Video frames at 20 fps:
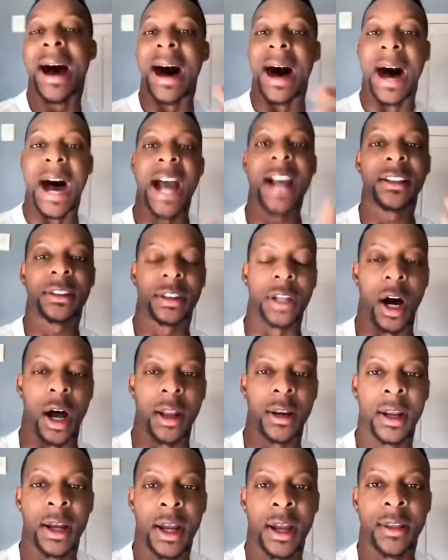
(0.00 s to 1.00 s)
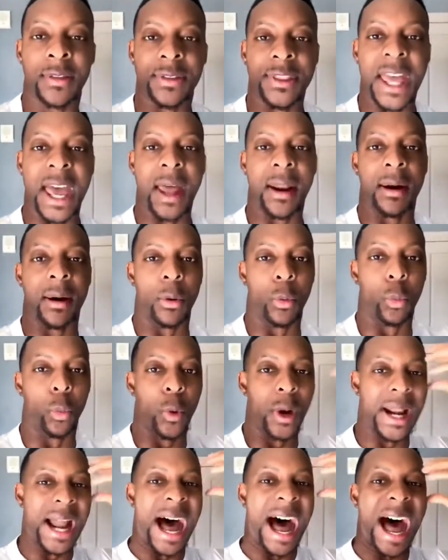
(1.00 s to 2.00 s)
I thought that
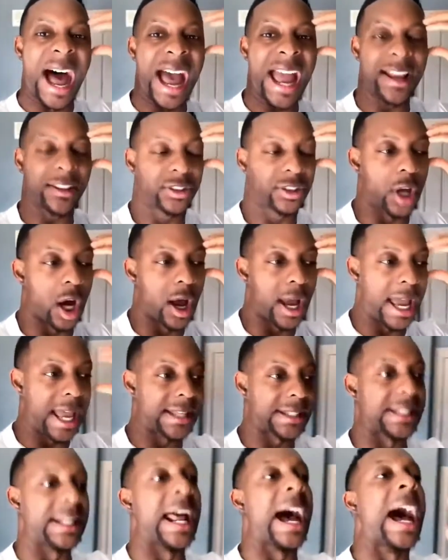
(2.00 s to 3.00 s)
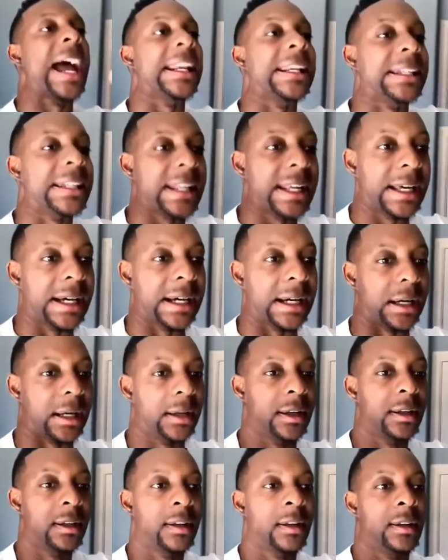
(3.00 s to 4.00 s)
what I thought as an ideal,
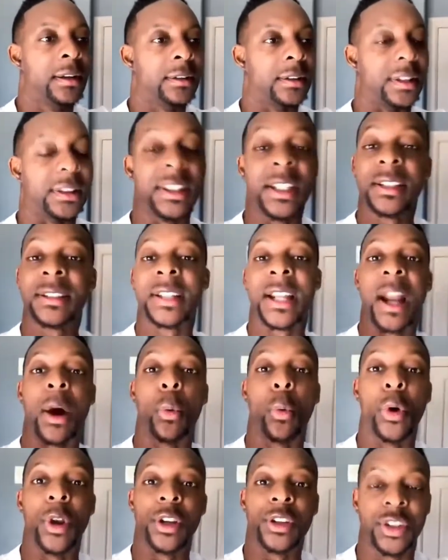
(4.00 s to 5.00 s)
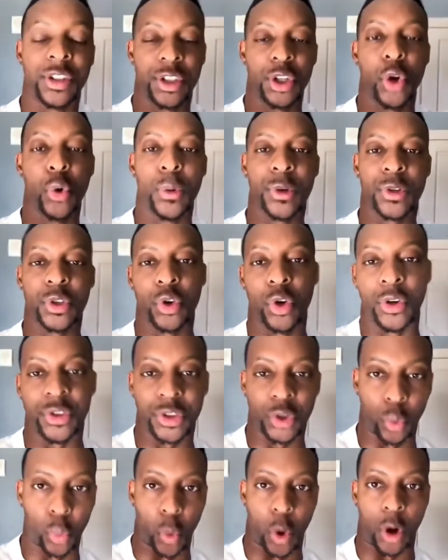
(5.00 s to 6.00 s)
the things that I wanted to do was going
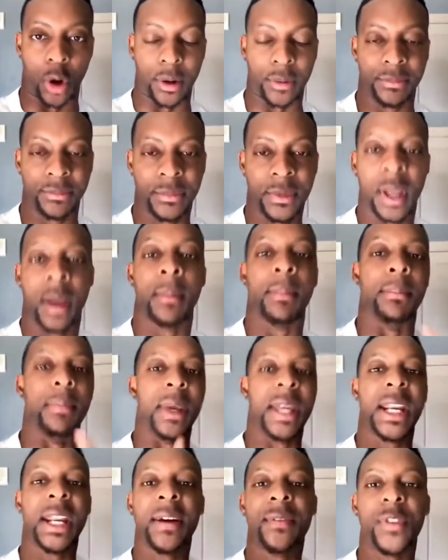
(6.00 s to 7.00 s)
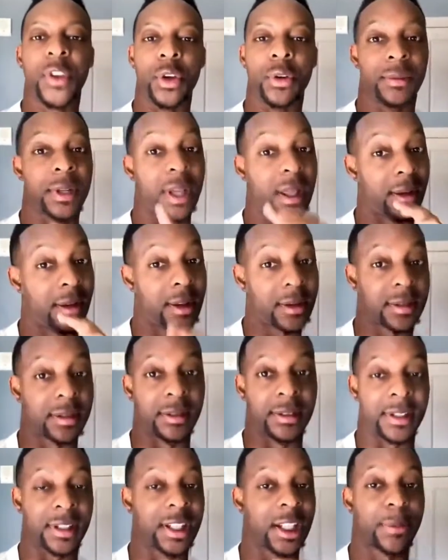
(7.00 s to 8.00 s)
to work. Many of you, now
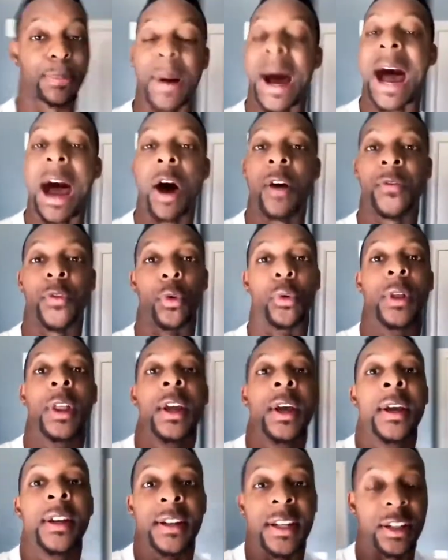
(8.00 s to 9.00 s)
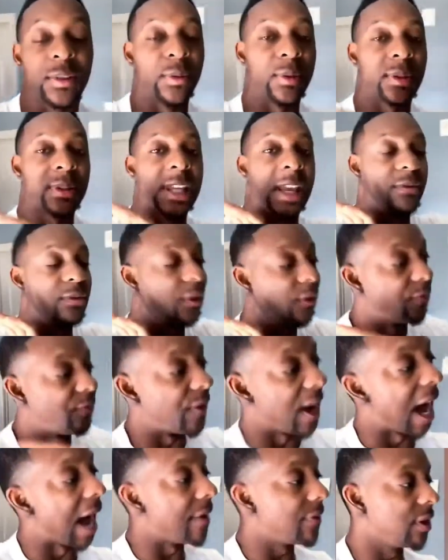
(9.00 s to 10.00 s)
listen, this is powerful. This will save you
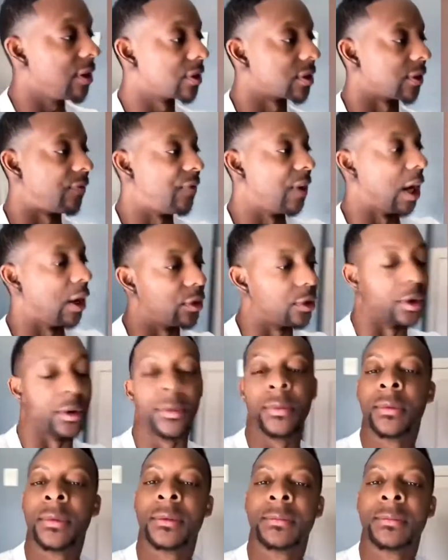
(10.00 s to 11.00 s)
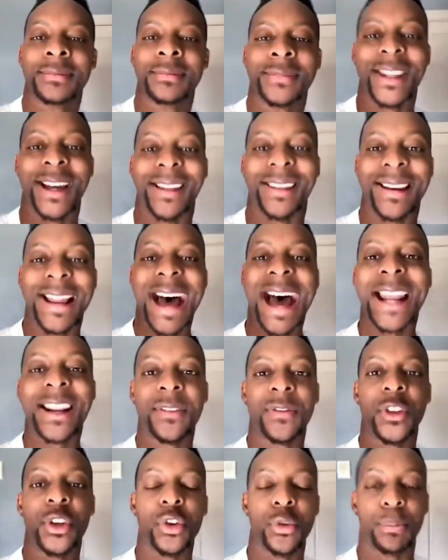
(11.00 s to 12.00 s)
5 years of failure. A lot
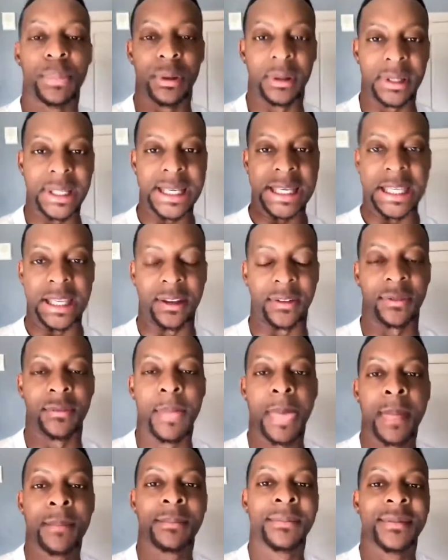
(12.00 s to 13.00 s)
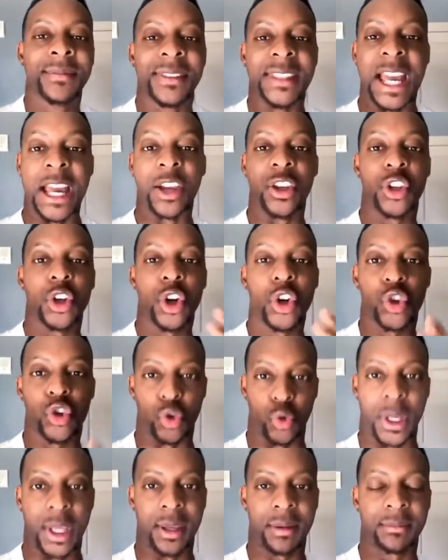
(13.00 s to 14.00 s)
of you believe that your
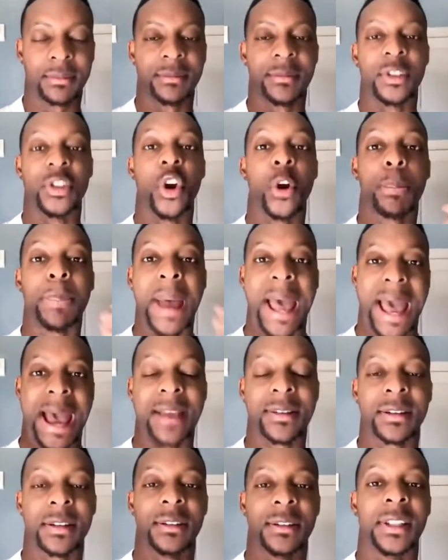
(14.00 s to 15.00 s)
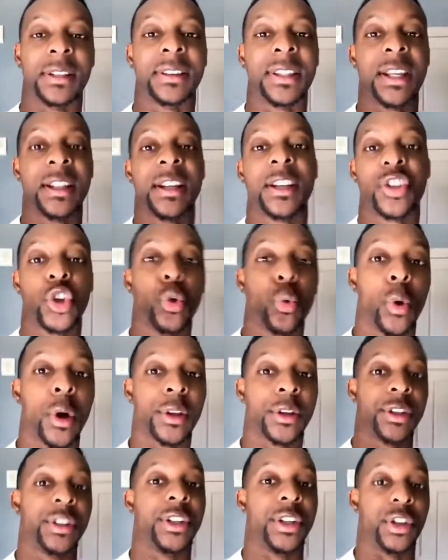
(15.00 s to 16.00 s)
dream, your passion, the thing that you
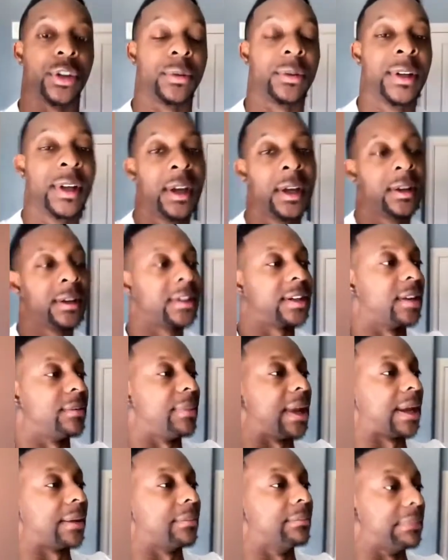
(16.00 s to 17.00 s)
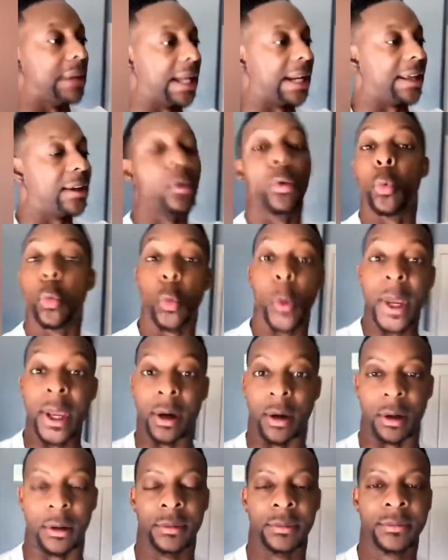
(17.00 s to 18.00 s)
want to do to make money
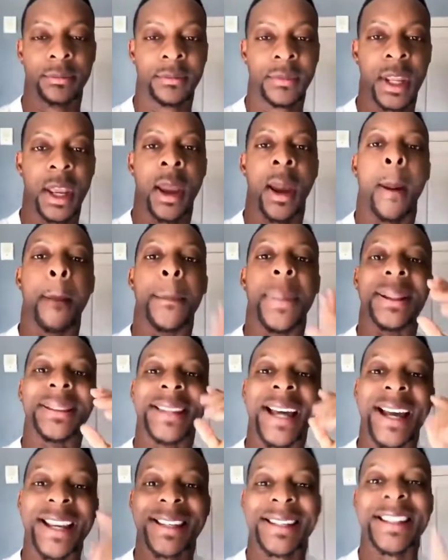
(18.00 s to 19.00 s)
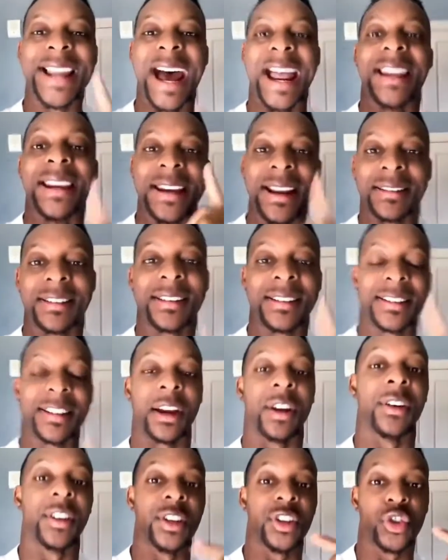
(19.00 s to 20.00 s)
will. But that's not
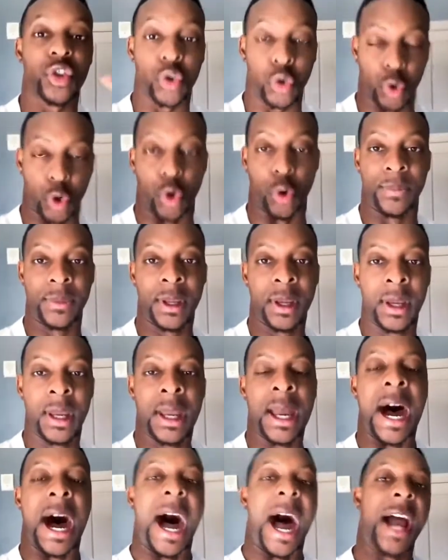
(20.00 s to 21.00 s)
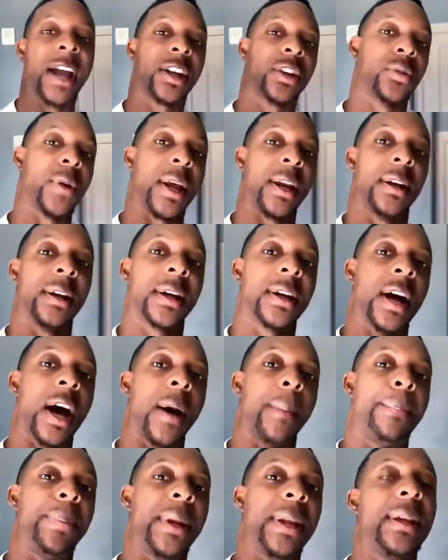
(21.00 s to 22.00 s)
necessarily true. I created a
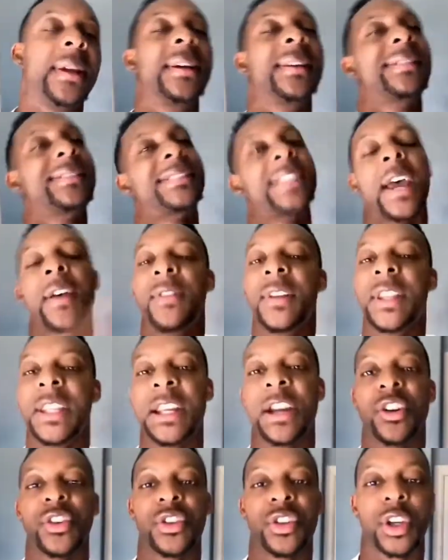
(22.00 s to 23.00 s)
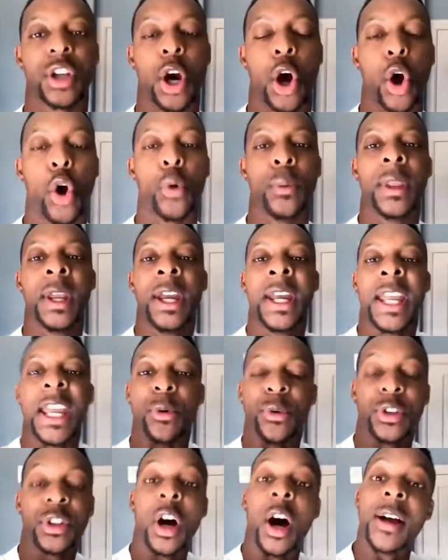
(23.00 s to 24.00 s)
company 7 years ago. It
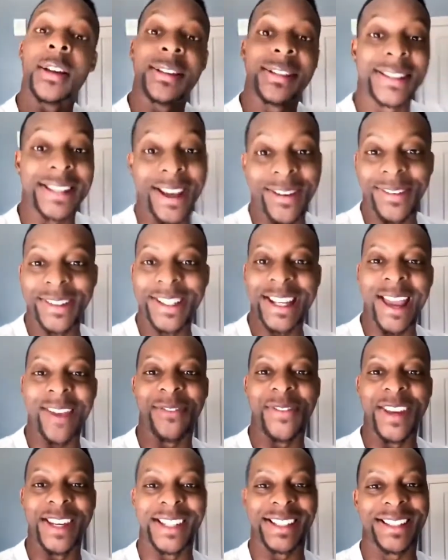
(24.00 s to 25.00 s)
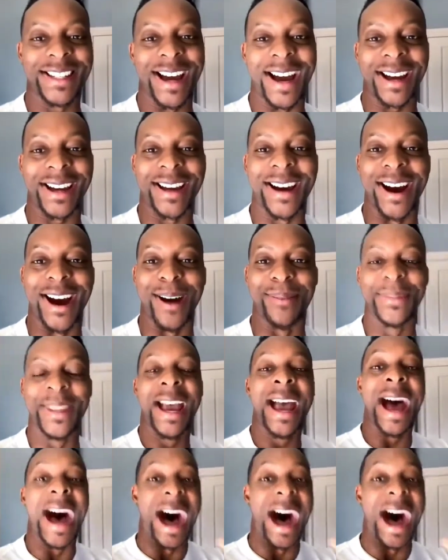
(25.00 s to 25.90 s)
was called 7dayfitness.com.